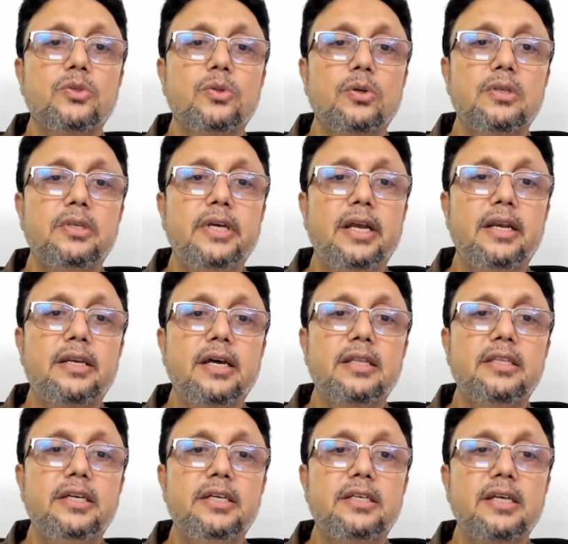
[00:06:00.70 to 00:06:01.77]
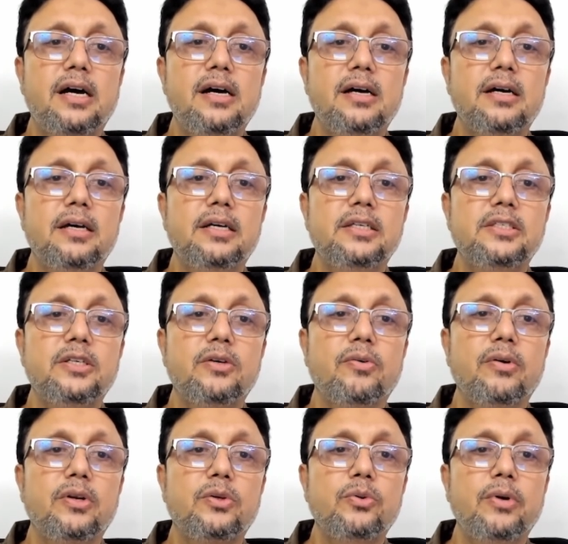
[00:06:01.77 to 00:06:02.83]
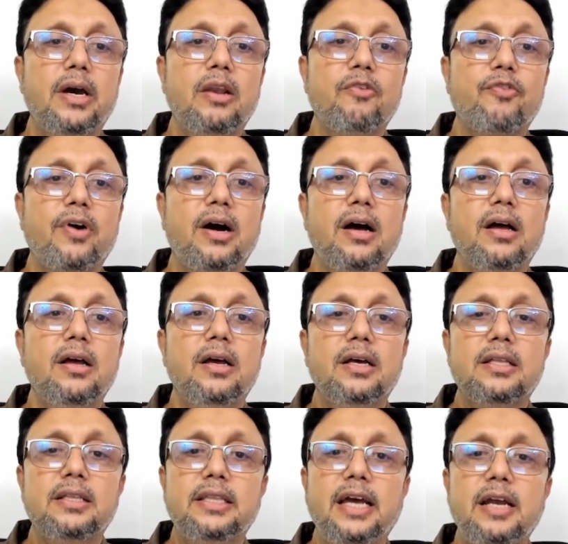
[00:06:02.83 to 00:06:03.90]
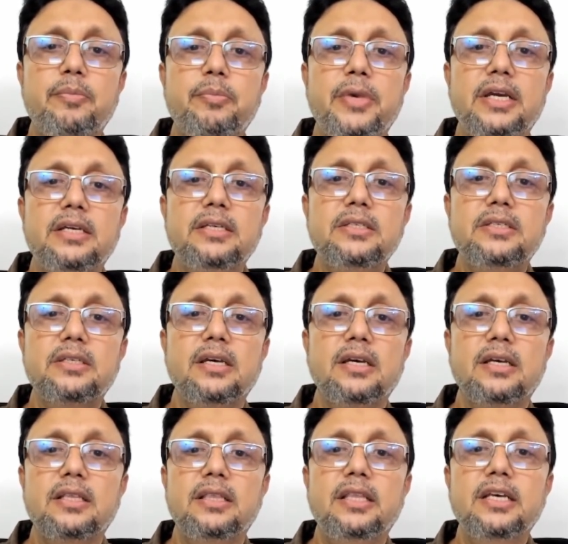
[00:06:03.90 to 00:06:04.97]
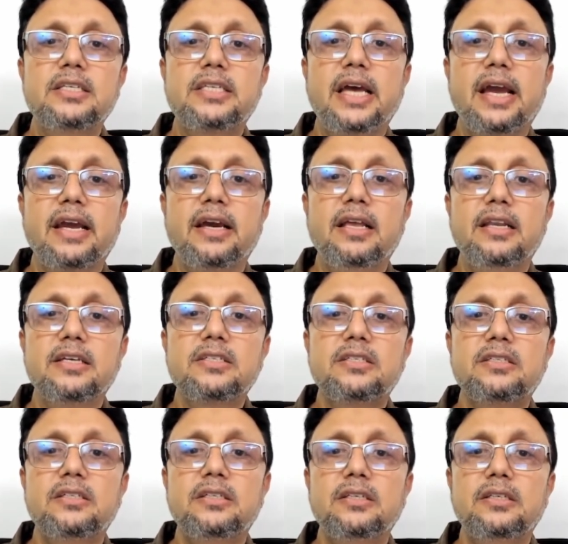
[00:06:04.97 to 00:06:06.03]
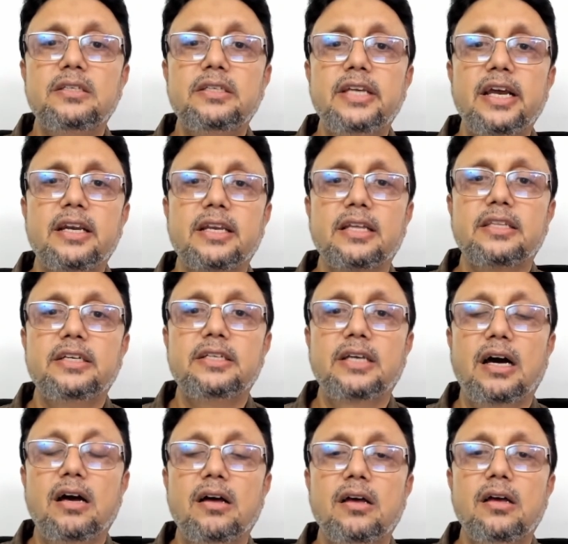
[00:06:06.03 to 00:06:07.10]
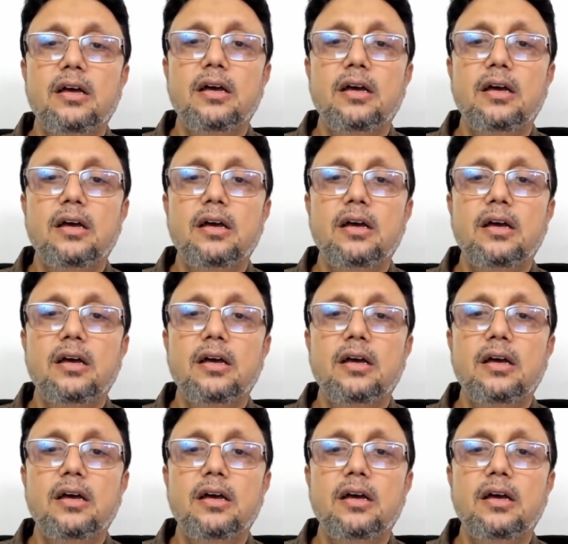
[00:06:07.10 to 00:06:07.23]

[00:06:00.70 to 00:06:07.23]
So delta theta is equal to alpha. That means this angle is delta theta.